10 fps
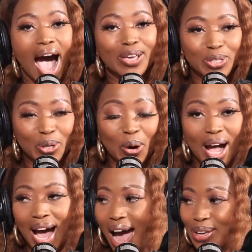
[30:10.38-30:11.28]
I
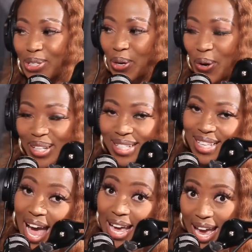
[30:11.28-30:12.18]
used to go to
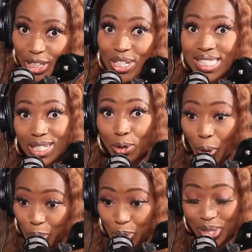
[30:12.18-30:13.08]
this. I actually still
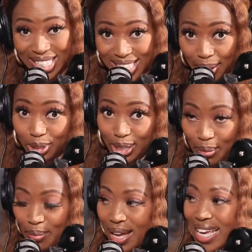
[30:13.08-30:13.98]
go to the same
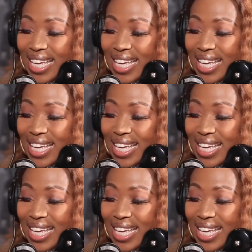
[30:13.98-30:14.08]
gym.